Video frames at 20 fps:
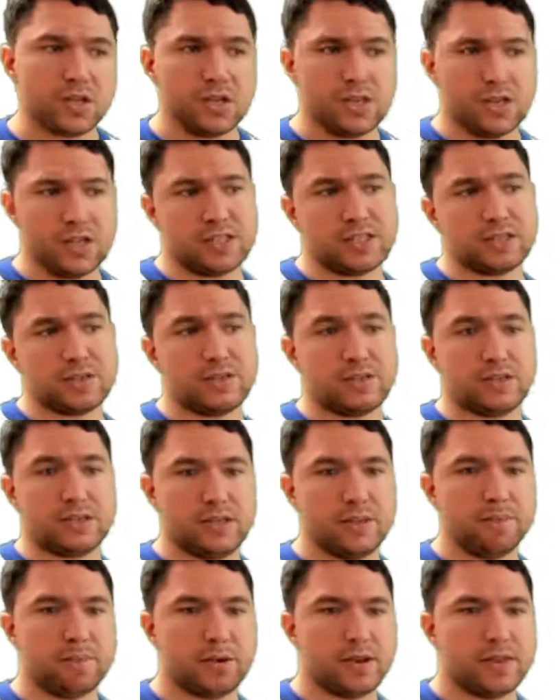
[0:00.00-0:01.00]
It's
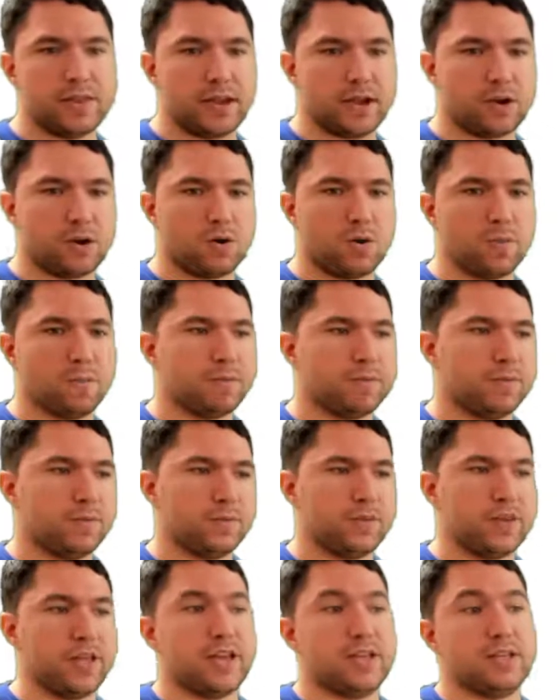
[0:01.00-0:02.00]
simply
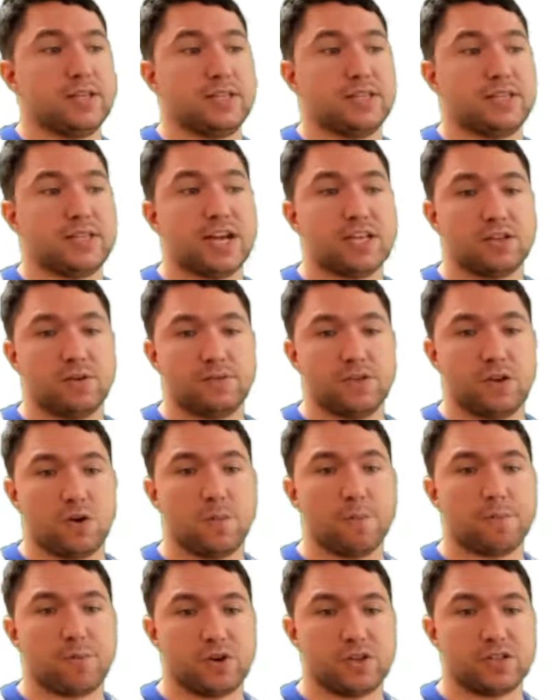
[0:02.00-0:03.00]
the size of the
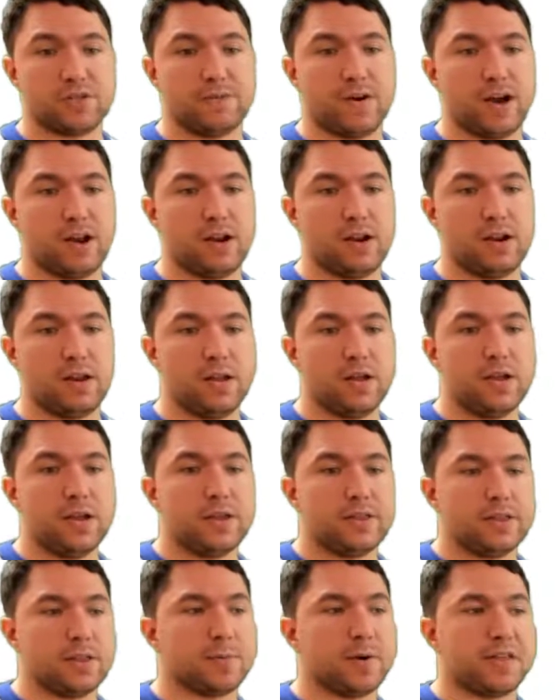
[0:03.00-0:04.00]
compressed file
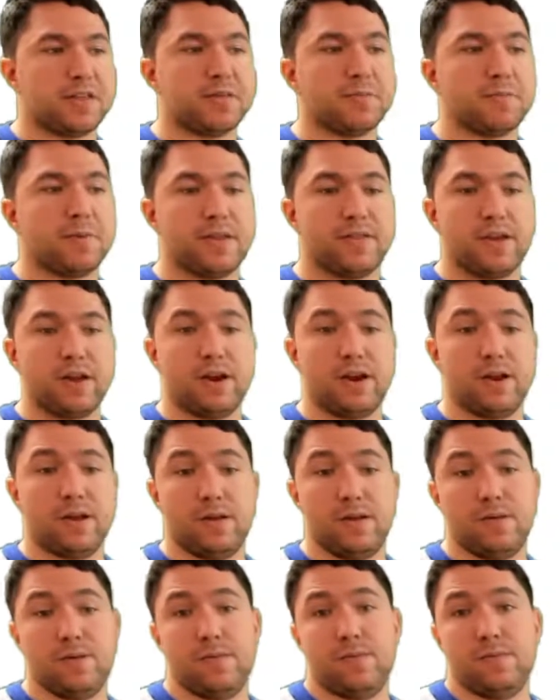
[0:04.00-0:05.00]
divided by the
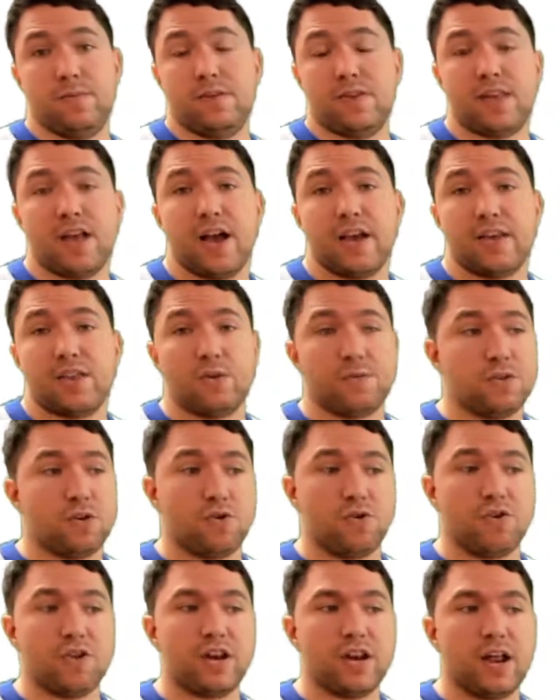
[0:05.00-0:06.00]
size of the
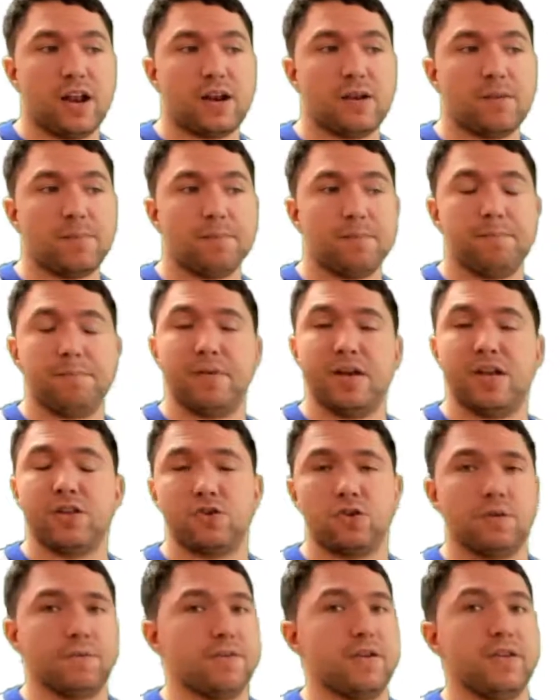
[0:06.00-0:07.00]
original
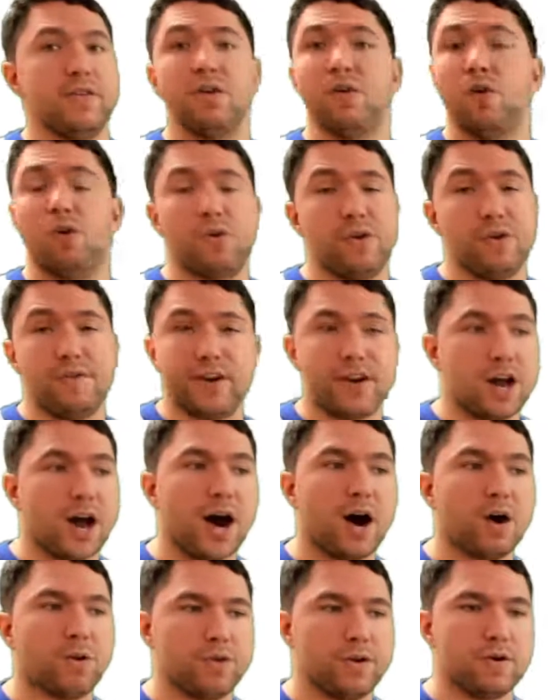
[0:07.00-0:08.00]
picture, video, or even
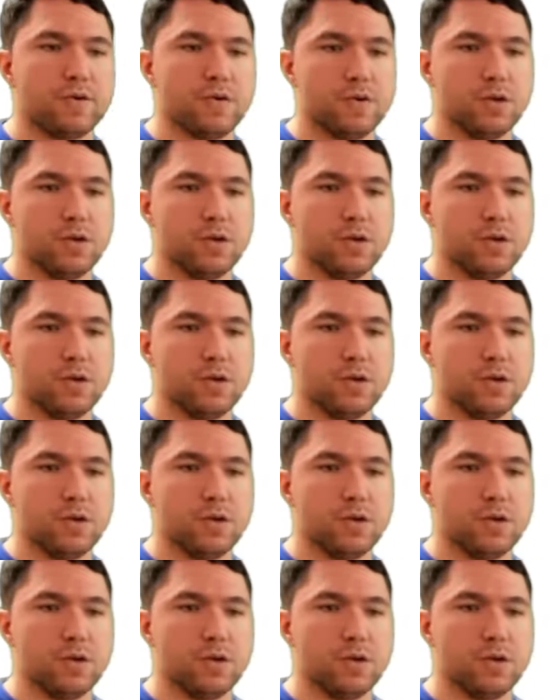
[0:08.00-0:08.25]
audio